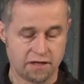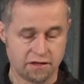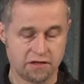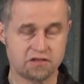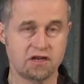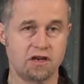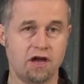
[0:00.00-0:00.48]

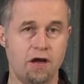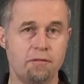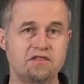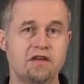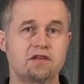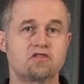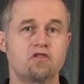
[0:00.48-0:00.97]
this alarm
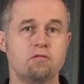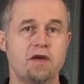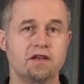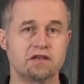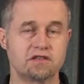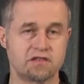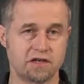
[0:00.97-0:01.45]
has had
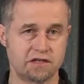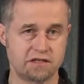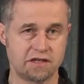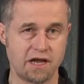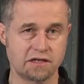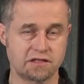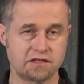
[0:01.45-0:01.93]
tremendous
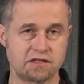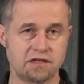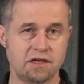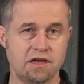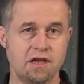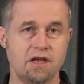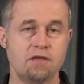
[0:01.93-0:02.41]
success
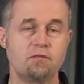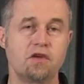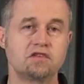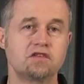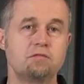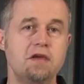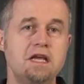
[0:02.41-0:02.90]

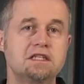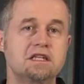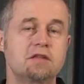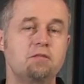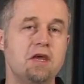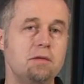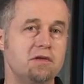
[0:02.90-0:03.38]
because it means that
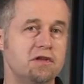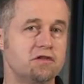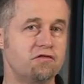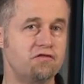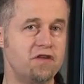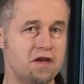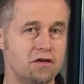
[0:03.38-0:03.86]
the people in the
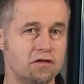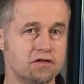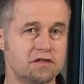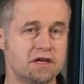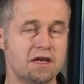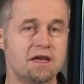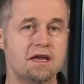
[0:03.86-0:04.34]
field